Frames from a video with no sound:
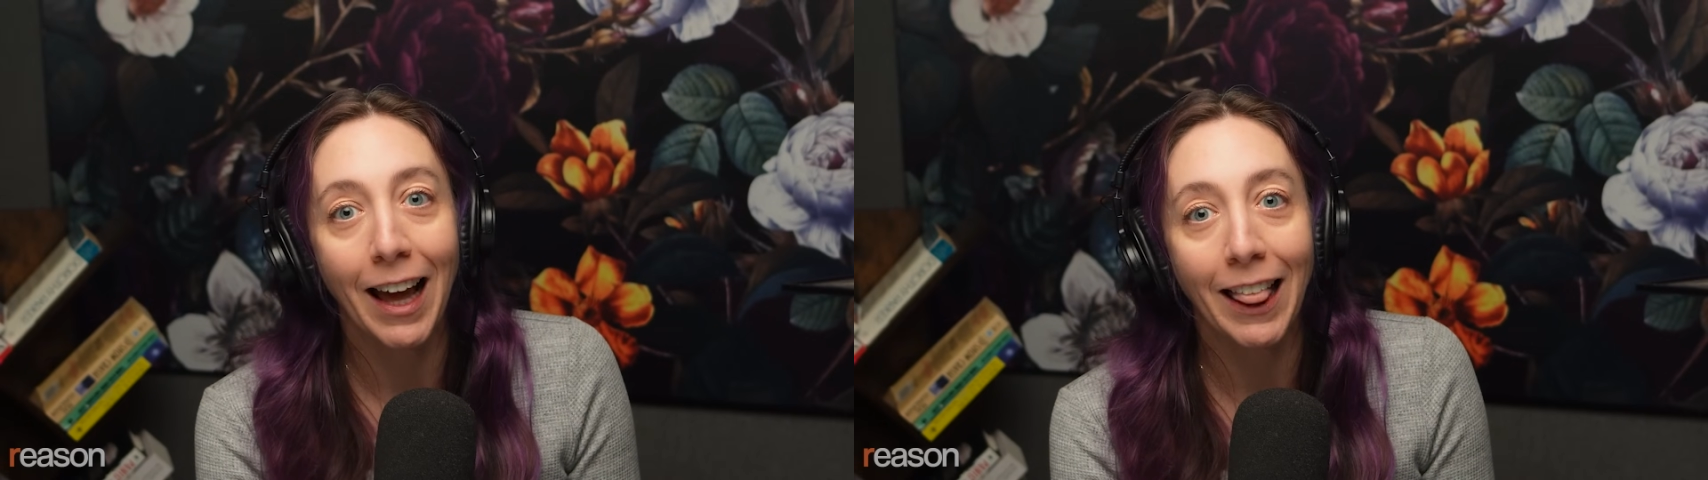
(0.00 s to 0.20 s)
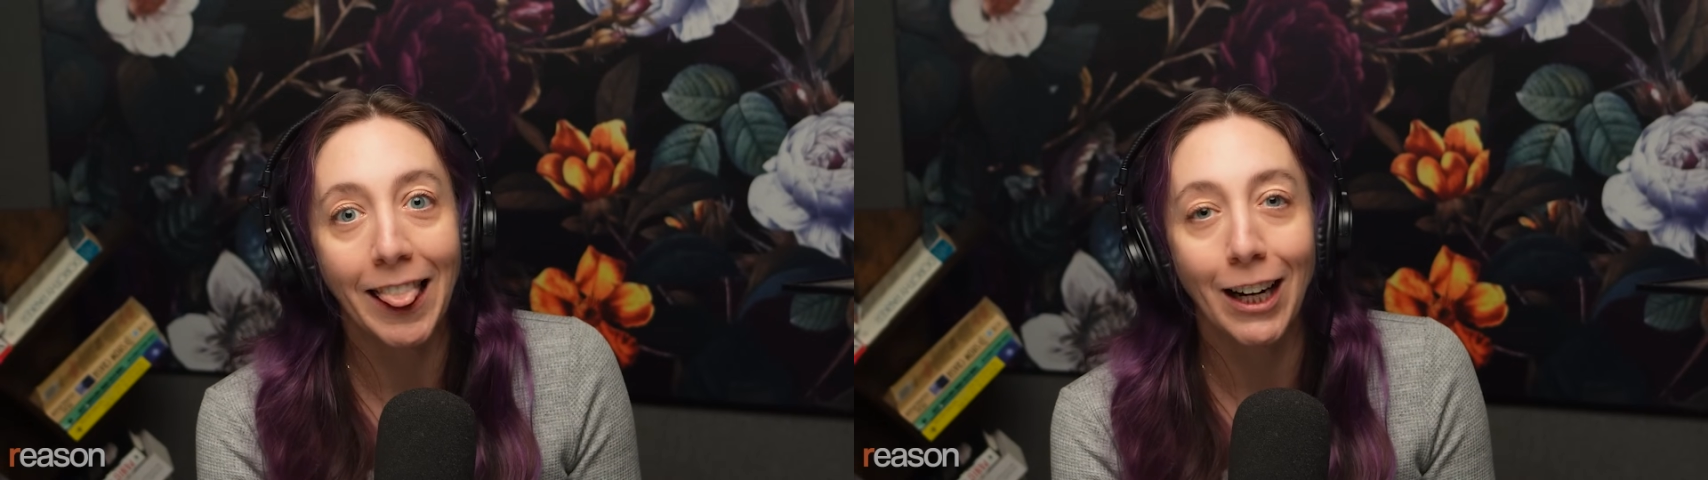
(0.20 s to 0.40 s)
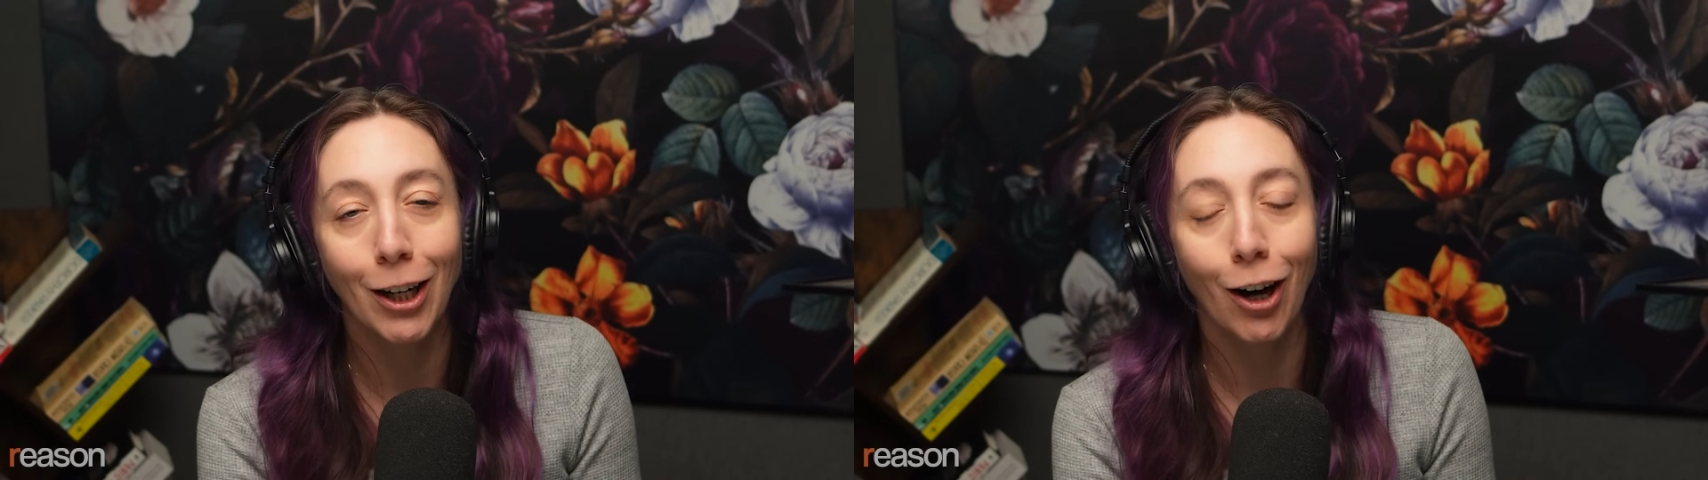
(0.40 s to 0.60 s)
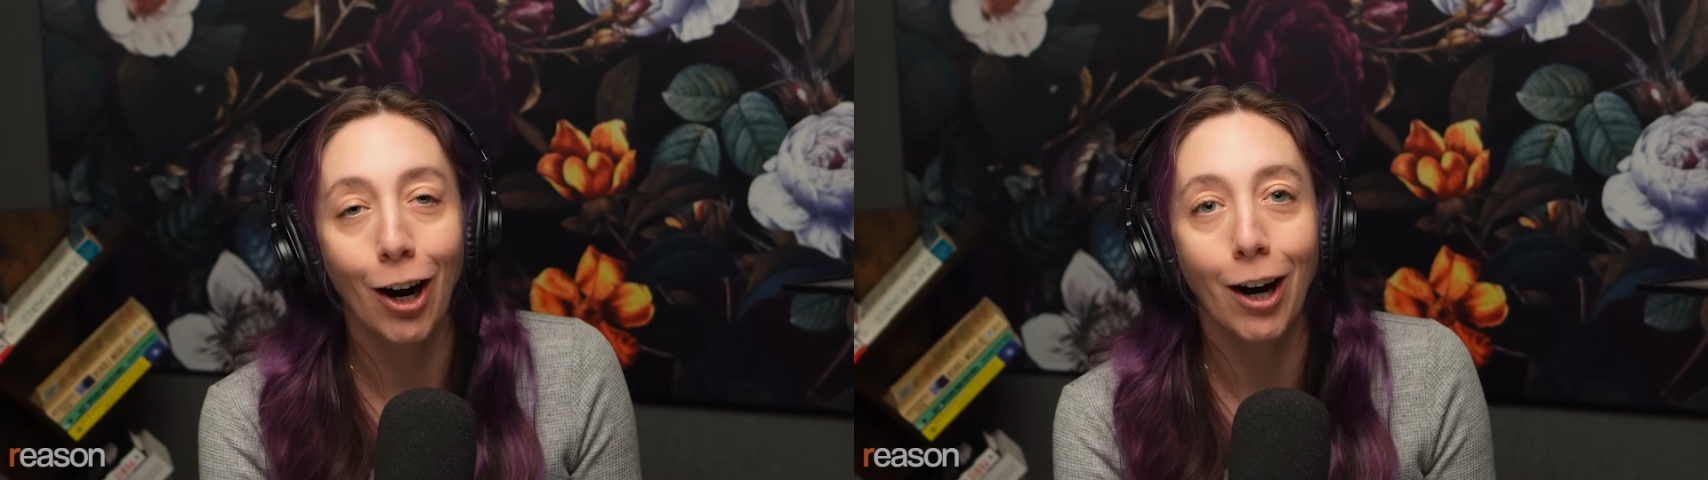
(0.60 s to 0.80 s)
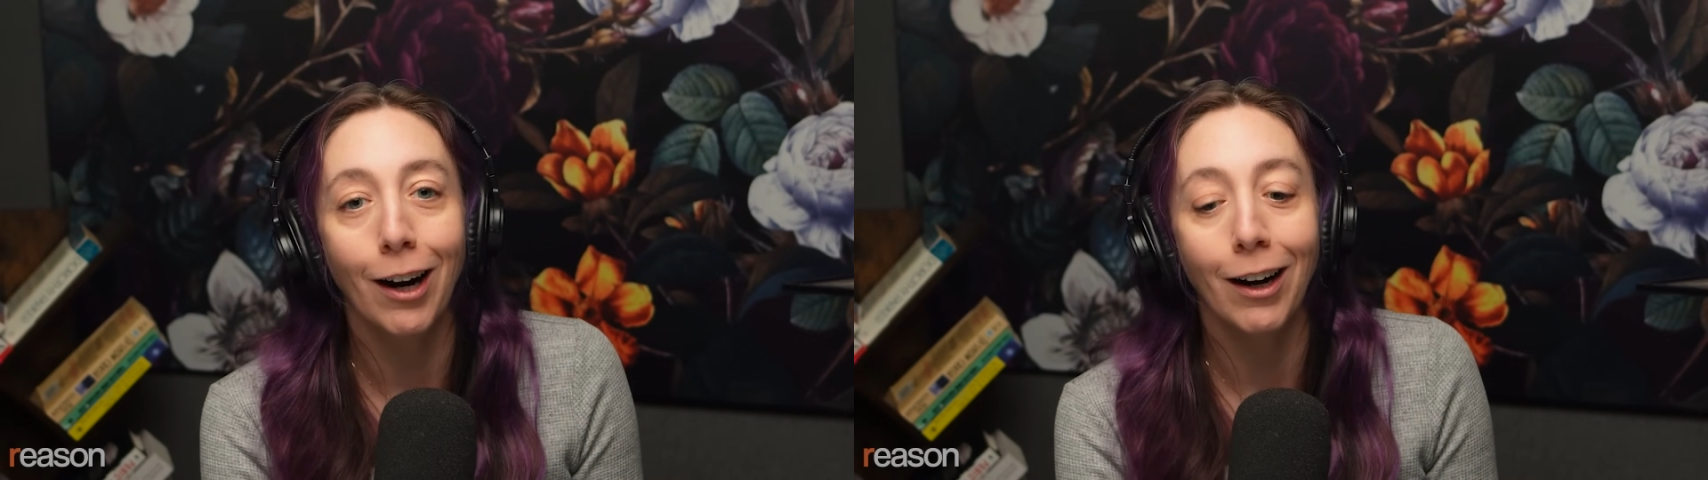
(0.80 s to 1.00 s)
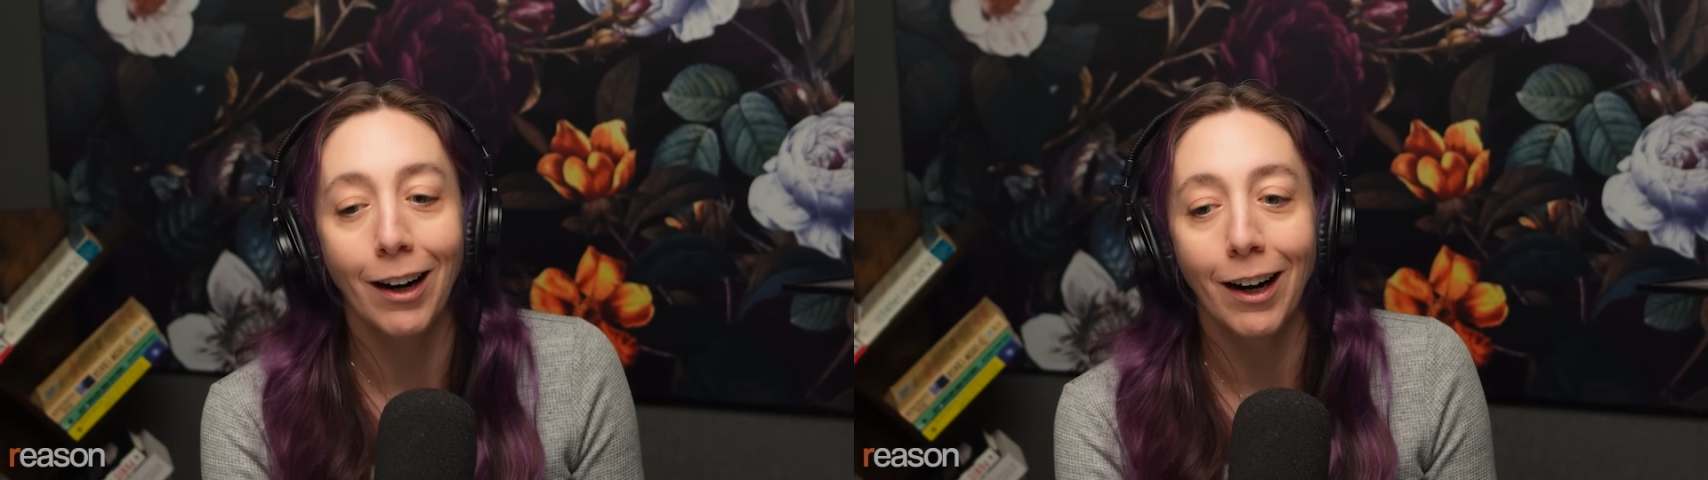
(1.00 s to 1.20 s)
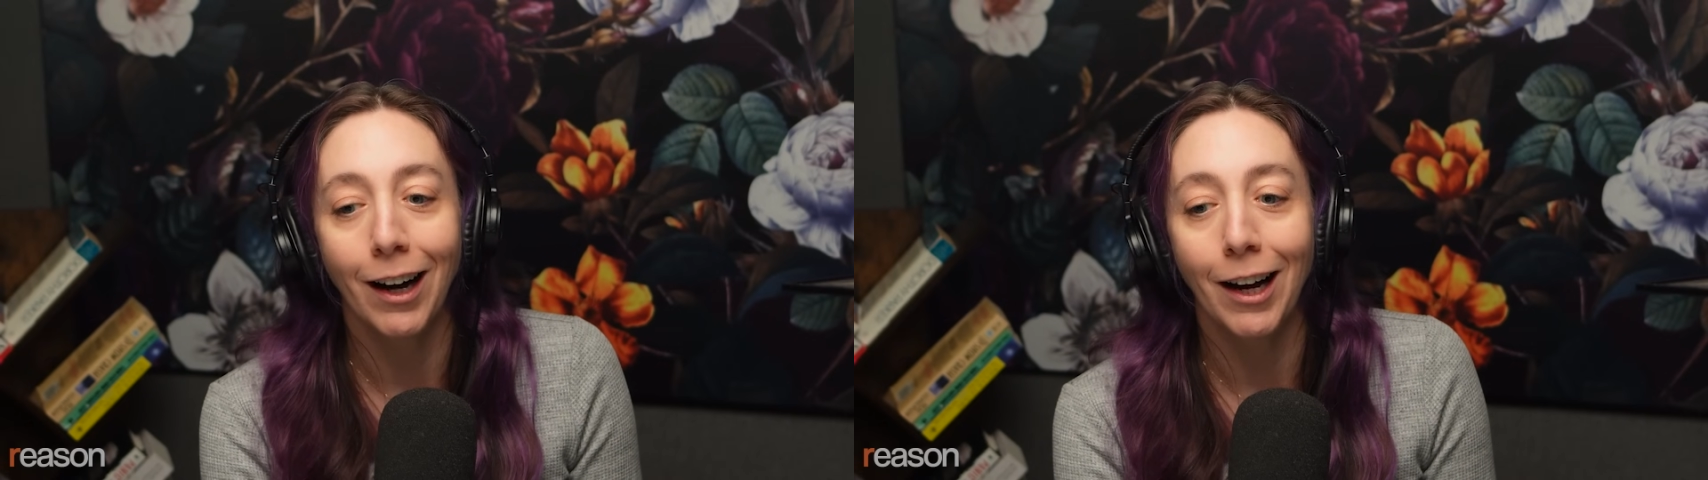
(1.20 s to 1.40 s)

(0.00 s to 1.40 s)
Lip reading: And there are